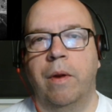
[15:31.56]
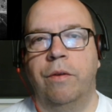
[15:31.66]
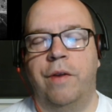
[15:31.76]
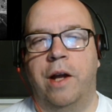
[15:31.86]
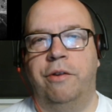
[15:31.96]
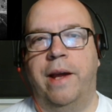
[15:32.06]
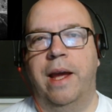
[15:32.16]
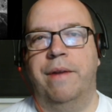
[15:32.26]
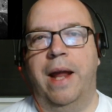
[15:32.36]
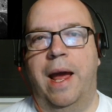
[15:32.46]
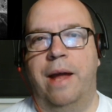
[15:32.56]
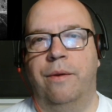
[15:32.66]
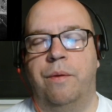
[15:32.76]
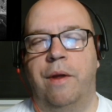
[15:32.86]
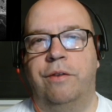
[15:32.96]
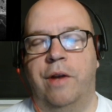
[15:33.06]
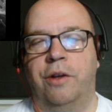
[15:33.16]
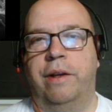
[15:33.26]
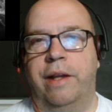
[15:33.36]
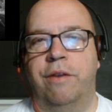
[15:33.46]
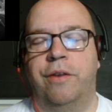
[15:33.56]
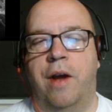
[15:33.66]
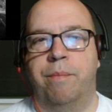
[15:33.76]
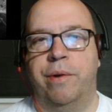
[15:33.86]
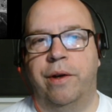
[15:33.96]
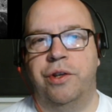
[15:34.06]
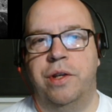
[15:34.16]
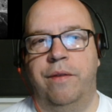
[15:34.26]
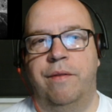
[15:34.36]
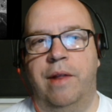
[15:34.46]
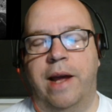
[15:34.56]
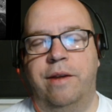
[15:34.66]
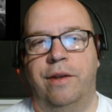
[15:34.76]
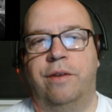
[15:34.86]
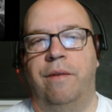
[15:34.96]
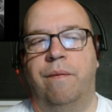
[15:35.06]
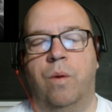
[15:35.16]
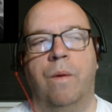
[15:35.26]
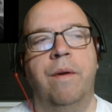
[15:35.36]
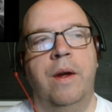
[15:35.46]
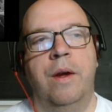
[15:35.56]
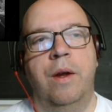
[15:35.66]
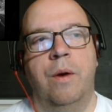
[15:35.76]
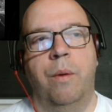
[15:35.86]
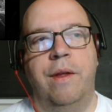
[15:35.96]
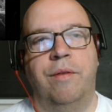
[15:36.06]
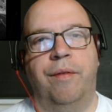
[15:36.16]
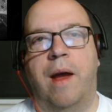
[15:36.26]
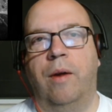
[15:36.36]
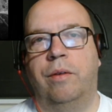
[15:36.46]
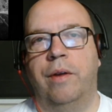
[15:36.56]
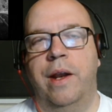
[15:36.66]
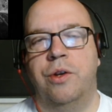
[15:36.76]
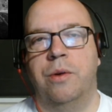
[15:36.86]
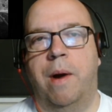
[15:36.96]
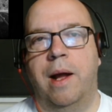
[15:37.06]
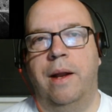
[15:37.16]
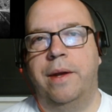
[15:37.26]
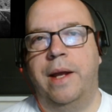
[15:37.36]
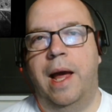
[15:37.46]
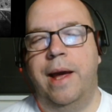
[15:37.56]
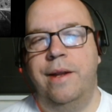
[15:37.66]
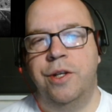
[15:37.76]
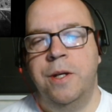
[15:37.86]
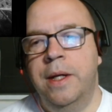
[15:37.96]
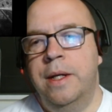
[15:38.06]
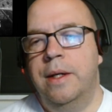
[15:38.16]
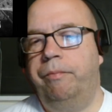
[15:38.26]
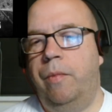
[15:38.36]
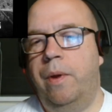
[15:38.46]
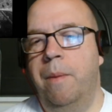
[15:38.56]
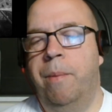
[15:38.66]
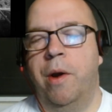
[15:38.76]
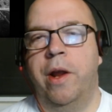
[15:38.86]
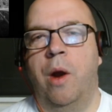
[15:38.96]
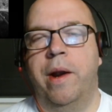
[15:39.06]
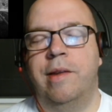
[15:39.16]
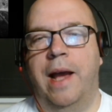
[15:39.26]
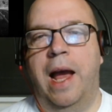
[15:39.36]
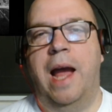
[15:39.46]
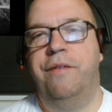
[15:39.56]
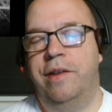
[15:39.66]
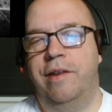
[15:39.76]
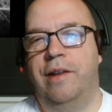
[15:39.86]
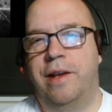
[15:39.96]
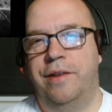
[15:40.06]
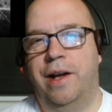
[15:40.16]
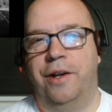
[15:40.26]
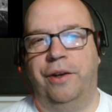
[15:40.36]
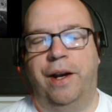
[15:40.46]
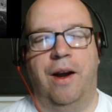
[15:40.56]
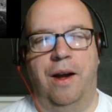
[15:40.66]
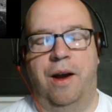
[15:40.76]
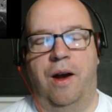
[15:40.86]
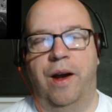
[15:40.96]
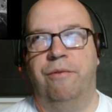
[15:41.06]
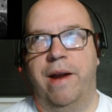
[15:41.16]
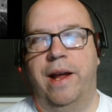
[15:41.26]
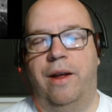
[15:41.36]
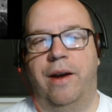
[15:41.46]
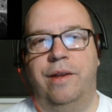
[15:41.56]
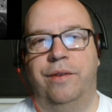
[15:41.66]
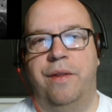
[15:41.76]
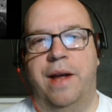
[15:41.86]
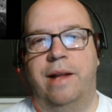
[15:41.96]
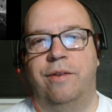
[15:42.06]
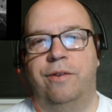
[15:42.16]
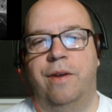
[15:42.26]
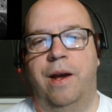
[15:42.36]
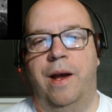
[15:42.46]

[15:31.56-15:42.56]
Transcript: Star Trek even aired, although Star Trek did start production in late 64 with its failed initial pilot, The Cage. But, you know, when I say, hey, this is like Star Trek, I realize that that's,